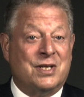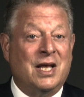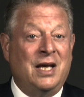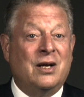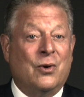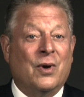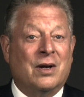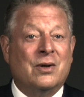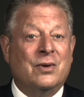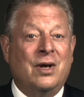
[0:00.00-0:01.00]
the
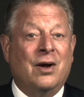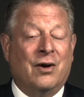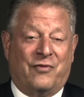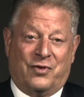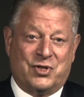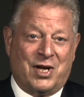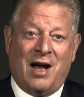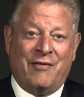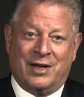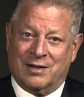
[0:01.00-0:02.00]
critical year for
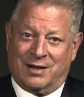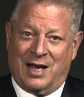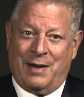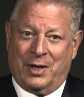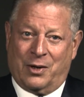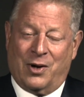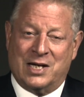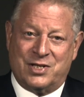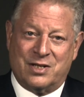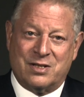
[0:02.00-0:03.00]
solving the climate
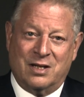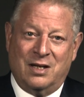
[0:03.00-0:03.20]
crisis.